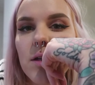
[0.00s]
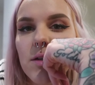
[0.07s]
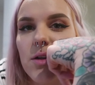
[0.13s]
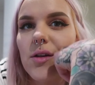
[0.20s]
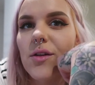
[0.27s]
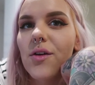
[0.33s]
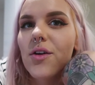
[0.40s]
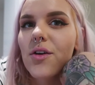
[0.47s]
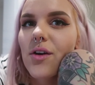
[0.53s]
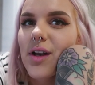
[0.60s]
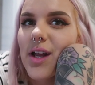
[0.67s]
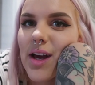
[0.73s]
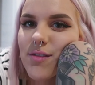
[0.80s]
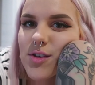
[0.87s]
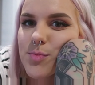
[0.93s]
So Luna
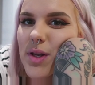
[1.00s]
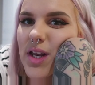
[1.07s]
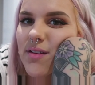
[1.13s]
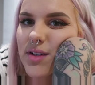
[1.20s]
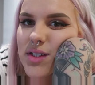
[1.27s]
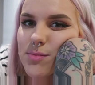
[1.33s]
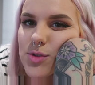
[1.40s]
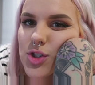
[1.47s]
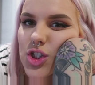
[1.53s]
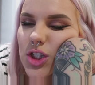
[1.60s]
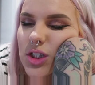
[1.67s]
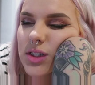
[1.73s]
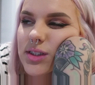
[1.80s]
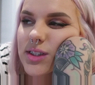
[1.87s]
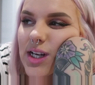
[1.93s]
and I have just been having some
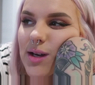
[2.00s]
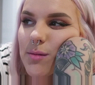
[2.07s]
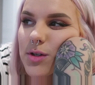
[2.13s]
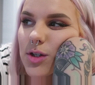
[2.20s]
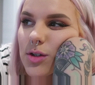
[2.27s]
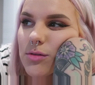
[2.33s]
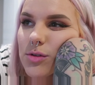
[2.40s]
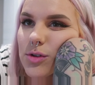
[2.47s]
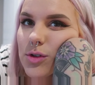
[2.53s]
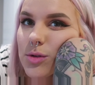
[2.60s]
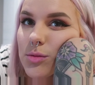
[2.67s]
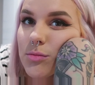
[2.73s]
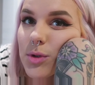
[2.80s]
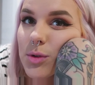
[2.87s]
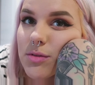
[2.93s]
chill time in her
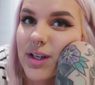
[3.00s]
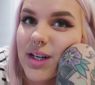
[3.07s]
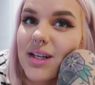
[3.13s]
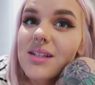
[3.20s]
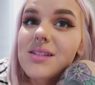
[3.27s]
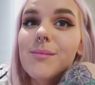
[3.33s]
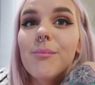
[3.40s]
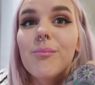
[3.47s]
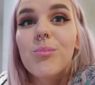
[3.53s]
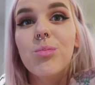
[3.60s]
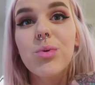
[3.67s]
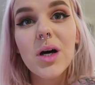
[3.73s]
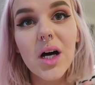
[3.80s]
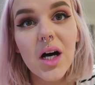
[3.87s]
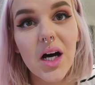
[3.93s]
room. We were reading some
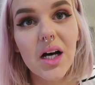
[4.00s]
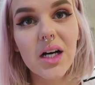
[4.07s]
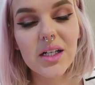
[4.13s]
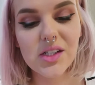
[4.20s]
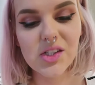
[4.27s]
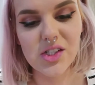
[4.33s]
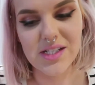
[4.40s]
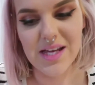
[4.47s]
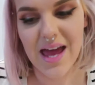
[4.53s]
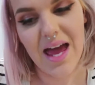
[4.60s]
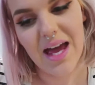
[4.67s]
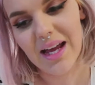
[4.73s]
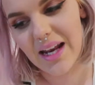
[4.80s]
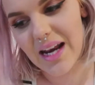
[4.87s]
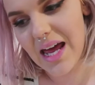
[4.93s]
books, just
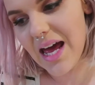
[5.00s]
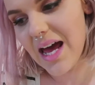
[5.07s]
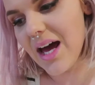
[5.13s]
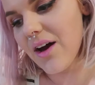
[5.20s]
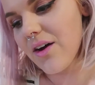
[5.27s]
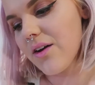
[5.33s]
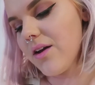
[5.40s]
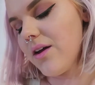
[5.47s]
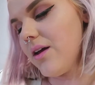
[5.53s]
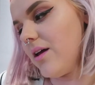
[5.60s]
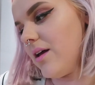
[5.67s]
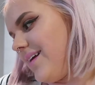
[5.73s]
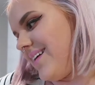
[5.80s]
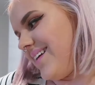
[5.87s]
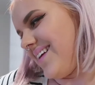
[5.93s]
hanging out.
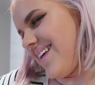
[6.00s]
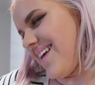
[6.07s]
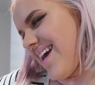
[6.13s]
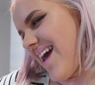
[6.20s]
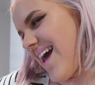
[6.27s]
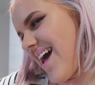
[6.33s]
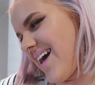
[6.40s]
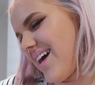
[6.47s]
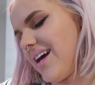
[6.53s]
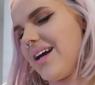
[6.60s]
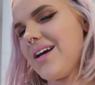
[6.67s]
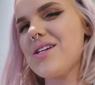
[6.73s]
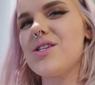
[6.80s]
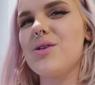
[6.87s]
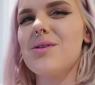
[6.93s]

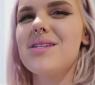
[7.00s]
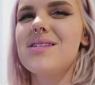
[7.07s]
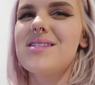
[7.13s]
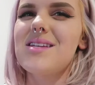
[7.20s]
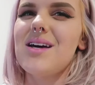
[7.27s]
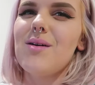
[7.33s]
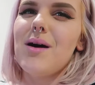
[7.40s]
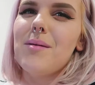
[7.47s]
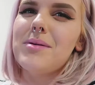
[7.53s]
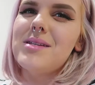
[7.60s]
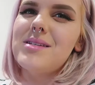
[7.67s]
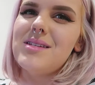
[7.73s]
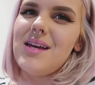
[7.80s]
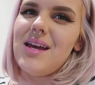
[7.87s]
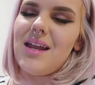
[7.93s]
Yeah, she was so
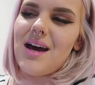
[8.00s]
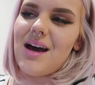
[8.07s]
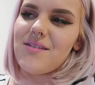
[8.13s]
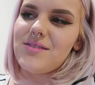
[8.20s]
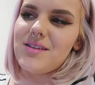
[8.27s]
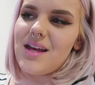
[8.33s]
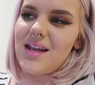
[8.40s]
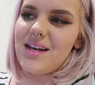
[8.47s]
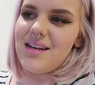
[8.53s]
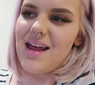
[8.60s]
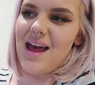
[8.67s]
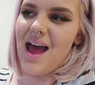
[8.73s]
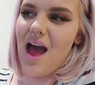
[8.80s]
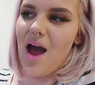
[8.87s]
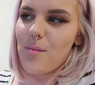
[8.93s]
upset after that
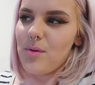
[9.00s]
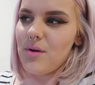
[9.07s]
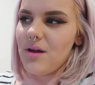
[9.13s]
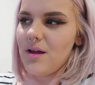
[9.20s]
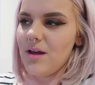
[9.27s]
nap.